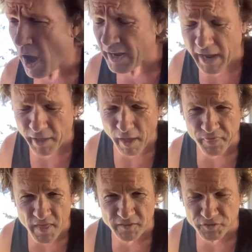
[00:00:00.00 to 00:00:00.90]
okay, I, I
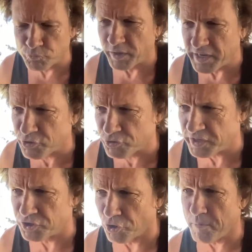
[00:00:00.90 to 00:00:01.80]
think this is really
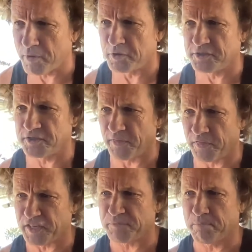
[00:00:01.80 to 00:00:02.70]
interesting too because
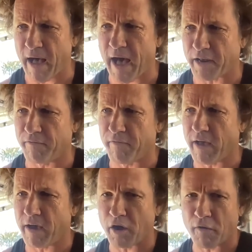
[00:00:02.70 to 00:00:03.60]
this part of
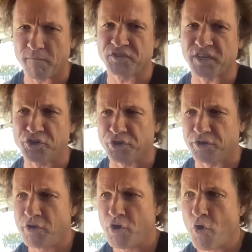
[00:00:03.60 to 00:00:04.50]
a conversation
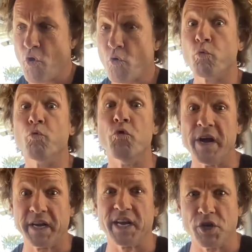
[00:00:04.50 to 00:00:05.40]

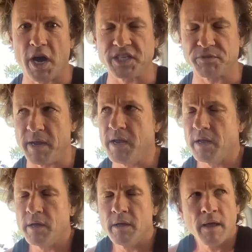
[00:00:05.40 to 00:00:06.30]
really ignites me.
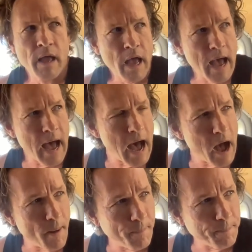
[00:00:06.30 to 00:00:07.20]

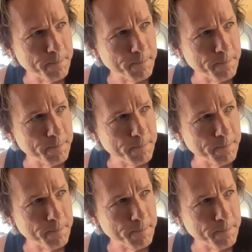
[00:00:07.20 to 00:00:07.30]
Um,